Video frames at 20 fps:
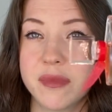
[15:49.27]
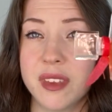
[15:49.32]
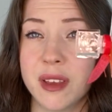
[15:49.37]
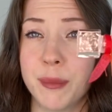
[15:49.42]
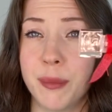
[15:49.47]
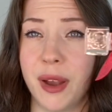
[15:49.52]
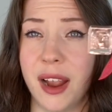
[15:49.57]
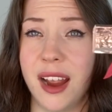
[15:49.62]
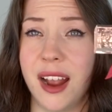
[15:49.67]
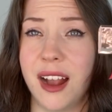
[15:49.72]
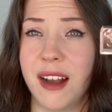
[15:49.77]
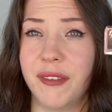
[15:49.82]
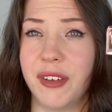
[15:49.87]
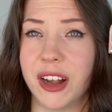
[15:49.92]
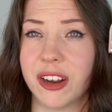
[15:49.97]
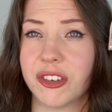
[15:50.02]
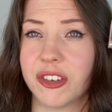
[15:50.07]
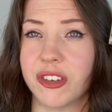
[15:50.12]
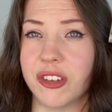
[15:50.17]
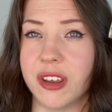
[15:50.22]
but I have
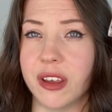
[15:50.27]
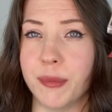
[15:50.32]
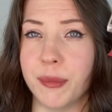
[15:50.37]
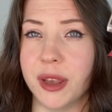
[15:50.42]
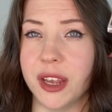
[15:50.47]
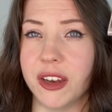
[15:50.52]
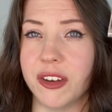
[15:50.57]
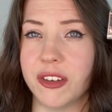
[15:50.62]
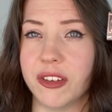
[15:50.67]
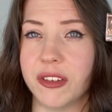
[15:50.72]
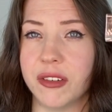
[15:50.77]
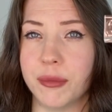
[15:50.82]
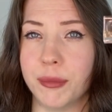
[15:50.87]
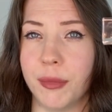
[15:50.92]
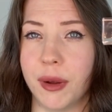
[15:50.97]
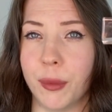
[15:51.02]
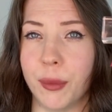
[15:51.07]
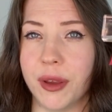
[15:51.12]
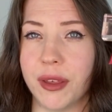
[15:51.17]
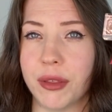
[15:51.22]
actually made
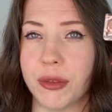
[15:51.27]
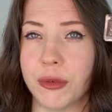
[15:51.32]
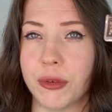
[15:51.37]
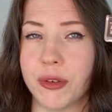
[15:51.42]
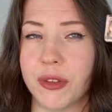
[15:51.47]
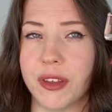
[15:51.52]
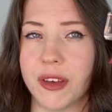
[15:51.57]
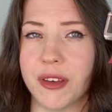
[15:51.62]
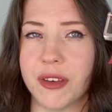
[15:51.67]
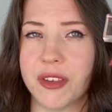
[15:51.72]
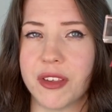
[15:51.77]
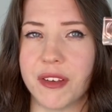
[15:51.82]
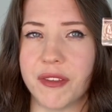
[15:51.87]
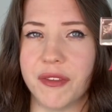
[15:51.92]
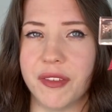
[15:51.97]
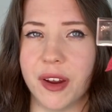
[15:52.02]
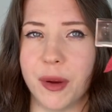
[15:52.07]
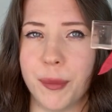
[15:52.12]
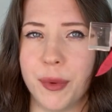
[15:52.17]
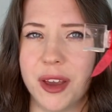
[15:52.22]
my way through this a
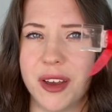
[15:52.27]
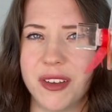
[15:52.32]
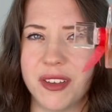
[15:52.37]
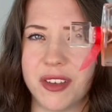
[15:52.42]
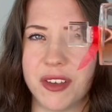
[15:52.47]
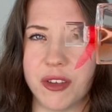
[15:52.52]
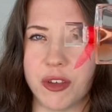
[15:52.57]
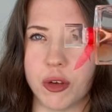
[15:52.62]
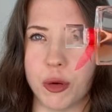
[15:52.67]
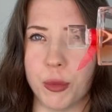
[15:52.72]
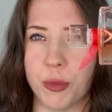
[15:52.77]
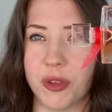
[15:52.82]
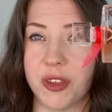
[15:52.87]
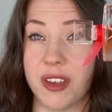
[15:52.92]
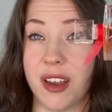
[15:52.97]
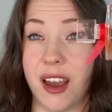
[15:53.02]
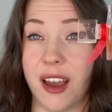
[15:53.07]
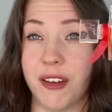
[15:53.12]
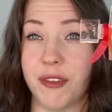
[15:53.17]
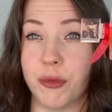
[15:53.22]
fair bit, it's almost
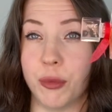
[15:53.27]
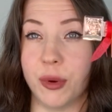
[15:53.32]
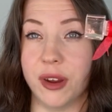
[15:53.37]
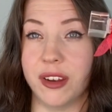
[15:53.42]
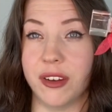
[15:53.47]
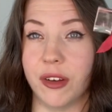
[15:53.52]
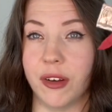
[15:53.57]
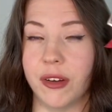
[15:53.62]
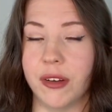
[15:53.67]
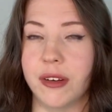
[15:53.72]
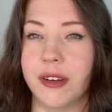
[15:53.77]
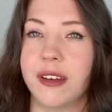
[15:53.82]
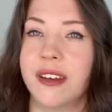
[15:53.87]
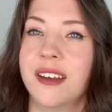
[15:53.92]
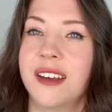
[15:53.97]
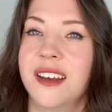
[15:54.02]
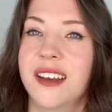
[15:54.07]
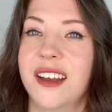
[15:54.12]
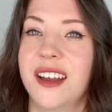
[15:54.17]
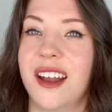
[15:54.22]
halfway done
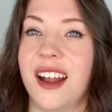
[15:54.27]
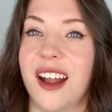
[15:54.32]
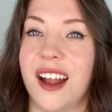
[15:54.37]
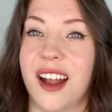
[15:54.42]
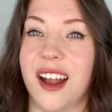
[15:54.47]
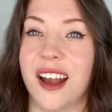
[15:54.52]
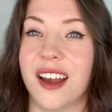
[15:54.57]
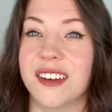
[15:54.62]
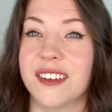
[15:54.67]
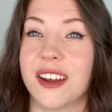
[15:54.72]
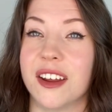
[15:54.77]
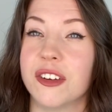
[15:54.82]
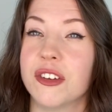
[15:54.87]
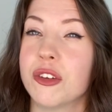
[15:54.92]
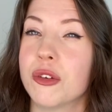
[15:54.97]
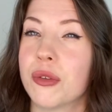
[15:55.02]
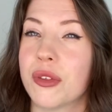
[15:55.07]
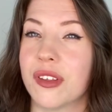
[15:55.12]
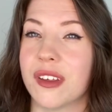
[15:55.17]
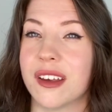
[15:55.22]
and I
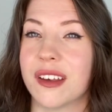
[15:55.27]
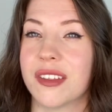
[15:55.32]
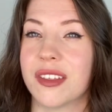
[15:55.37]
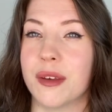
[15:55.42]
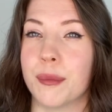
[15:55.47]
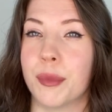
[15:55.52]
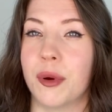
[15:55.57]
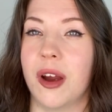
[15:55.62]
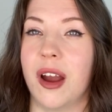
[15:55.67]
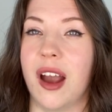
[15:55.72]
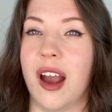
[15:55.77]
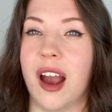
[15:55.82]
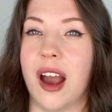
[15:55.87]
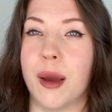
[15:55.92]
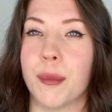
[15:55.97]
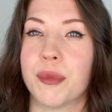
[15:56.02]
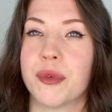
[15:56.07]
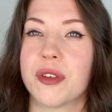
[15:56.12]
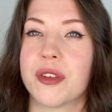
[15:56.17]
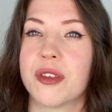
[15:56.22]
do think that
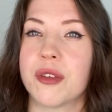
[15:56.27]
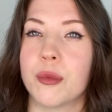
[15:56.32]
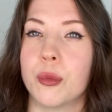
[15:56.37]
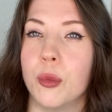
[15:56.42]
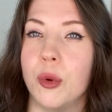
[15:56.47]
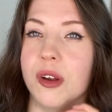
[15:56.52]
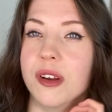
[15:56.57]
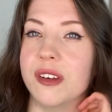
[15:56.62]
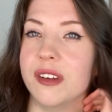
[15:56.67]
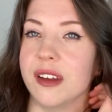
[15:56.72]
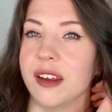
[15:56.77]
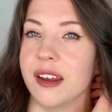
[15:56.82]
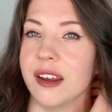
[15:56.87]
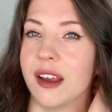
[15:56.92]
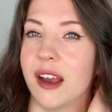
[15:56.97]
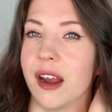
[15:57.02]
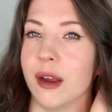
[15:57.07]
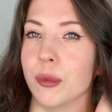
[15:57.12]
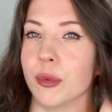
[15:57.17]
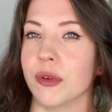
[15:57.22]
perhaps one day
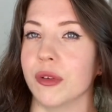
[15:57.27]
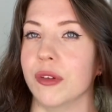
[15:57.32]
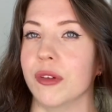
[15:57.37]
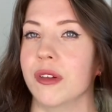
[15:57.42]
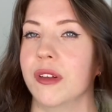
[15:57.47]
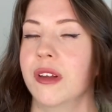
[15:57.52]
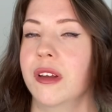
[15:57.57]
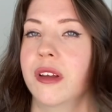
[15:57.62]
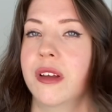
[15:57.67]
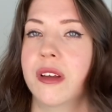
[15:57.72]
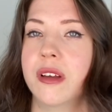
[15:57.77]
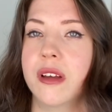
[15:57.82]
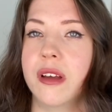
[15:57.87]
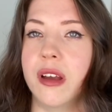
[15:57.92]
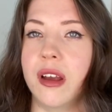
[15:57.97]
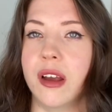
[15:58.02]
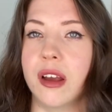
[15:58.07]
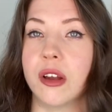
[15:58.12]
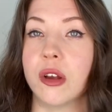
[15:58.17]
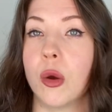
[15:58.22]
I will
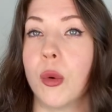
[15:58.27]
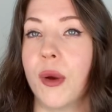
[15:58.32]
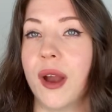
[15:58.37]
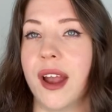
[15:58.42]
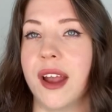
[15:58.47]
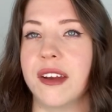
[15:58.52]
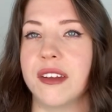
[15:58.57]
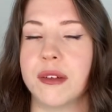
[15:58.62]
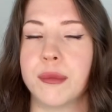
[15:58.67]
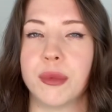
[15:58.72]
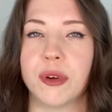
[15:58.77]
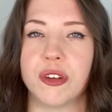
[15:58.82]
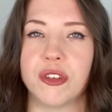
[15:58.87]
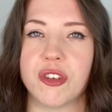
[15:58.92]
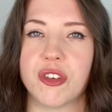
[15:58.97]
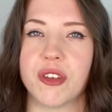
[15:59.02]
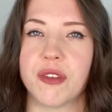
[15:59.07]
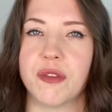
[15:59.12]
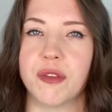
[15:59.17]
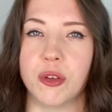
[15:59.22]
uh, go ahead and
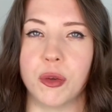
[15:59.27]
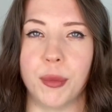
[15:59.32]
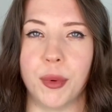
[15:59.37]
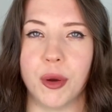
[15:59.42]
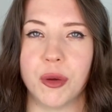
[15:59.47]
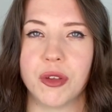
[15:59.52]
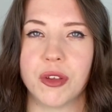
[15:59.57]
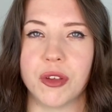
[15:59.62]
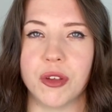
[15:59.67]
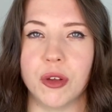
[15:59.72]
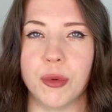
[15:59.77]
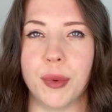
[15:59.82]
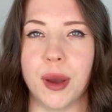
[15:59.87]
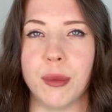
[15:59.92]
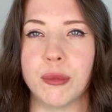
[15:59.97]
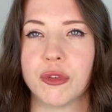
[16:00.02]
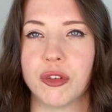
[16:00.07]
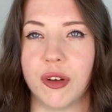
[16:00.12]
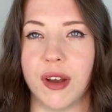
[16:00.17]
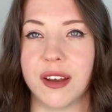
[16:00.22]
purchase a full bottle but
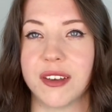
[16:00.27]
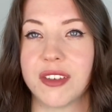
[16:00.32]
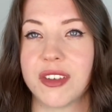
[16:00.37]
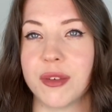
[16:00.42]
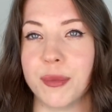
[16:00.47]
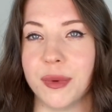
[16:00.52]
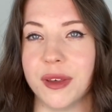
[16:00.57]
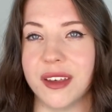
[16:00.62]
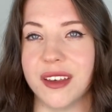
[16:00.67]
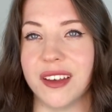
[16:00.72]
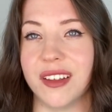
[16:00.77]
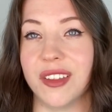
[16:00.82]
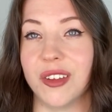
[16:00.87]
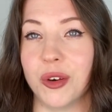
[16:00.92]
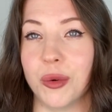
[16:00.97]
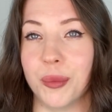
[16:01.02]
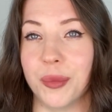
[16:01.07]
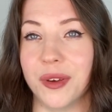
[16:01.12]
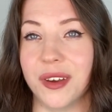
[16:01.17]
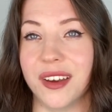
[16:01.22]
I'm trying to be a
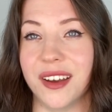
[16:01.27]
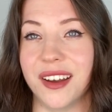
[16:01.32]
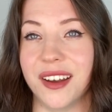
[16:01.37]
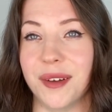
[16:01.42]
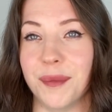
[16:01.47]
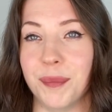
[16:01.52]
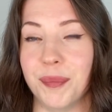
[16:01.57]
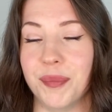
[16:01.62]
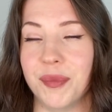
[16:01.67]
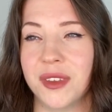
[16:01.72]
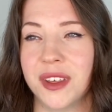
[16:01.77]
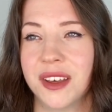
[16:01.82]
little bit um,